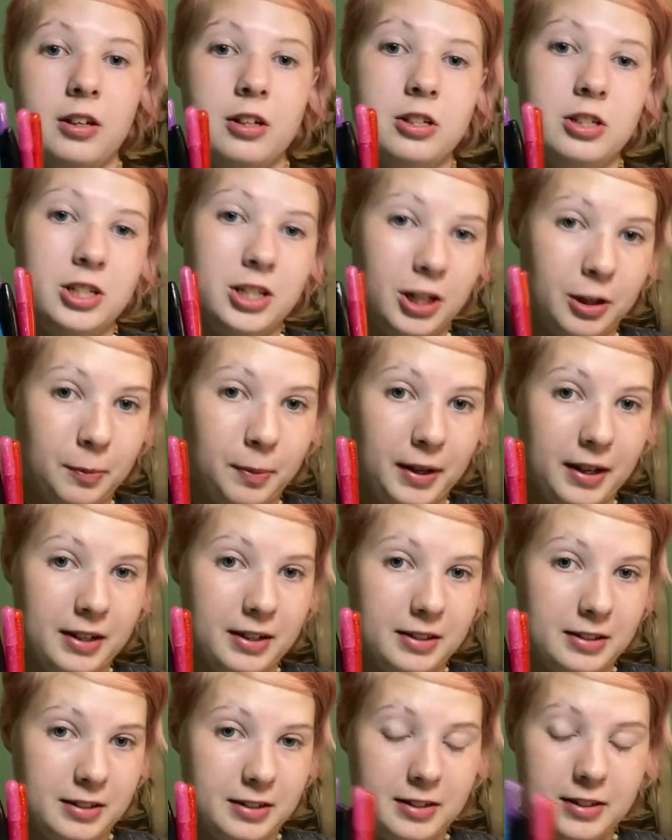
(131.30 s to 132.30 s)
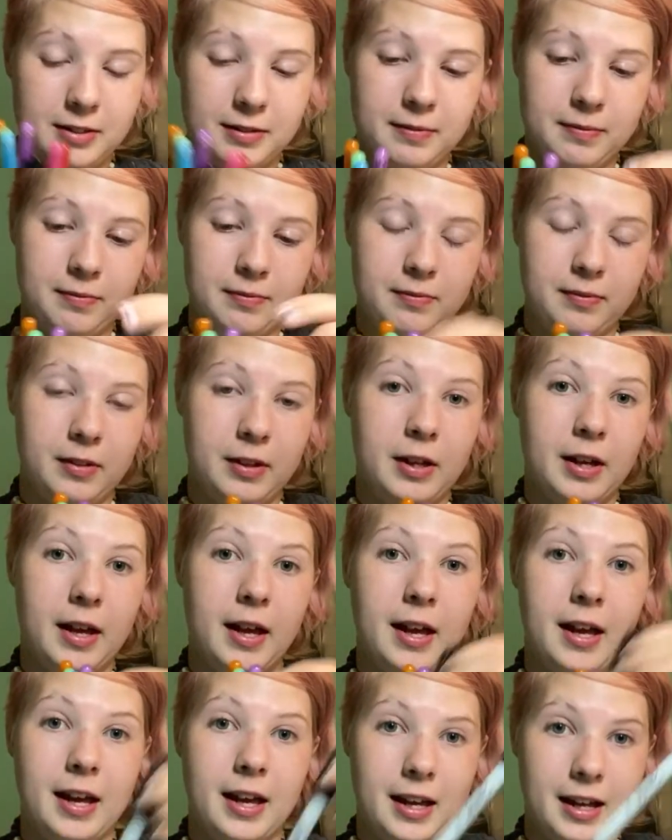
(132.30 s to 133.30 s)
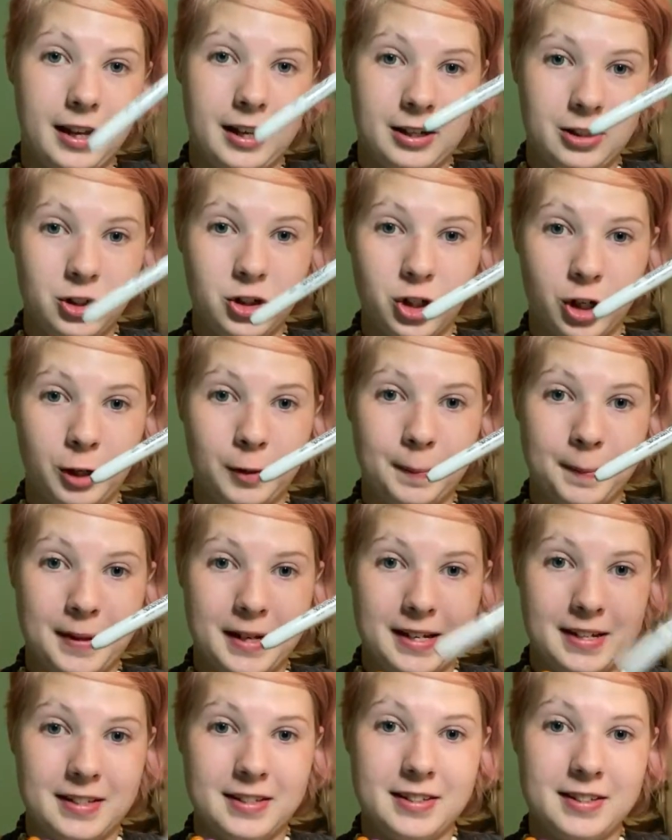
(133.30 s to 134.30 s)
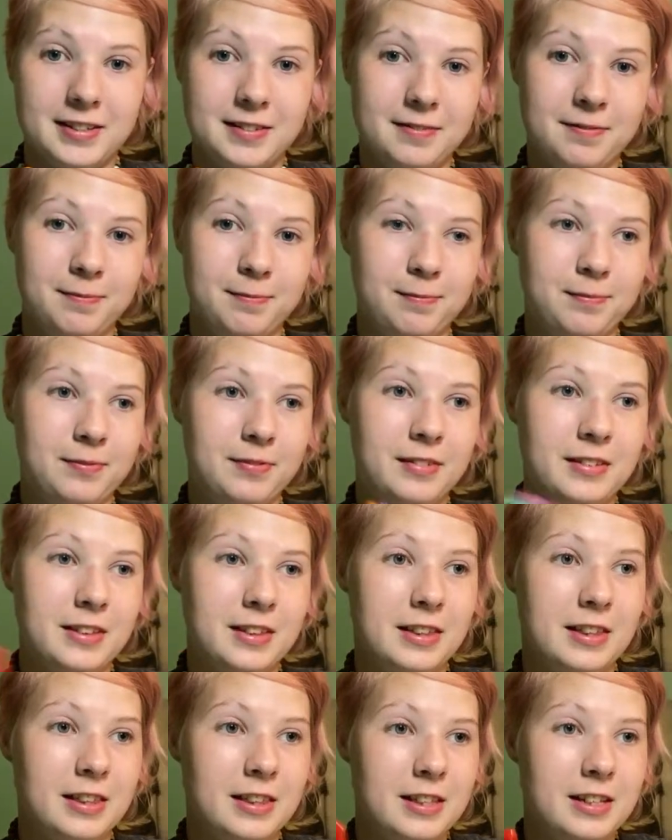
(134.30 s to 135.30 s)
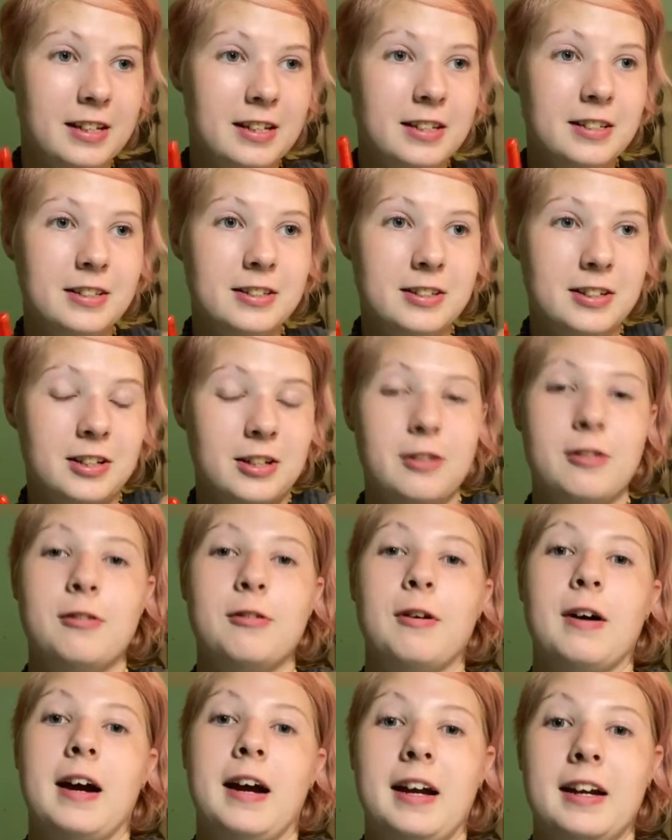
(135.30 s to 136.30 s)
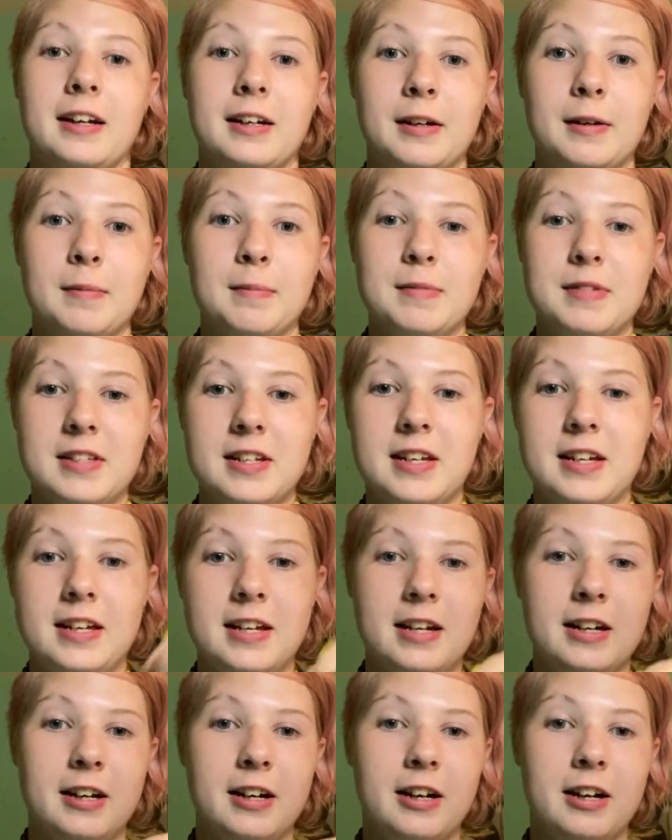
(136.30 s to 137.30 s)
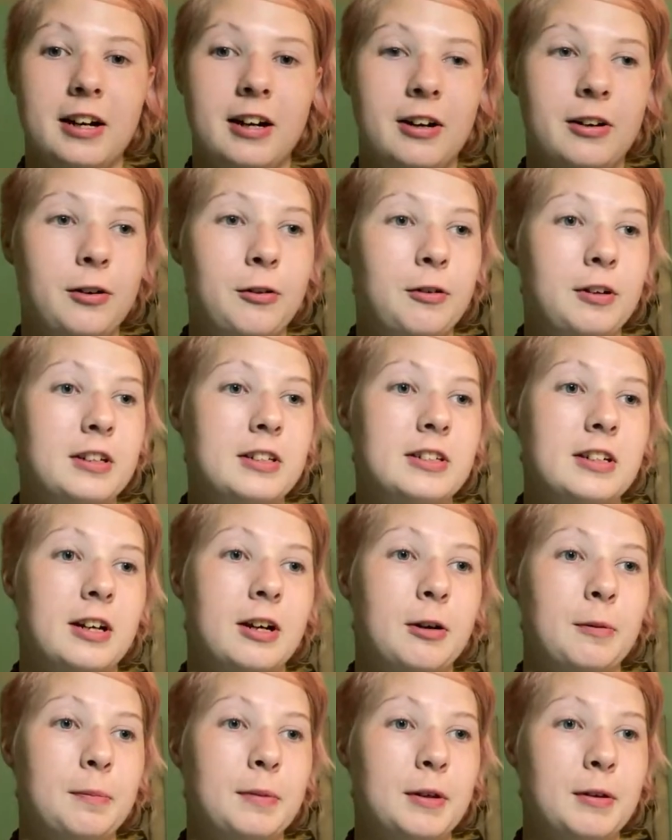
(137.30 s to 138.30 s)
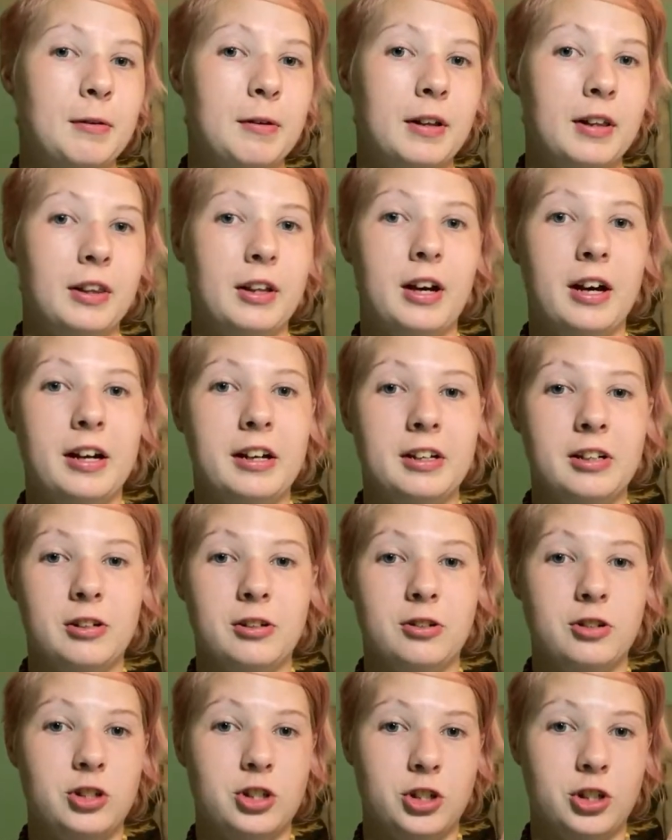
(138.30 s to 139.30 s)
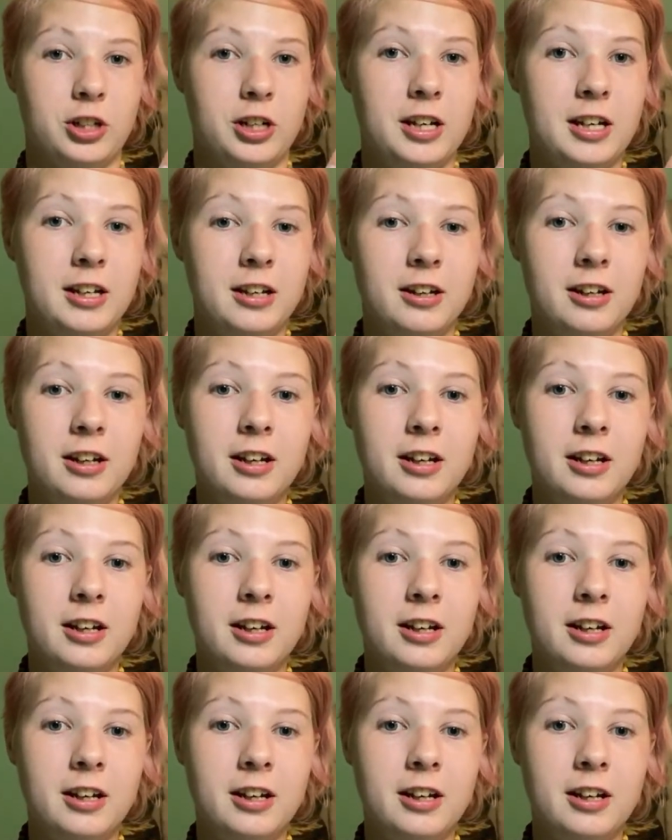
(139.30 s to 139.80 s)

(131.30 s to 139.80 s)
Gel pens and Sharpies. These two items here are going to help you a lot in your journey.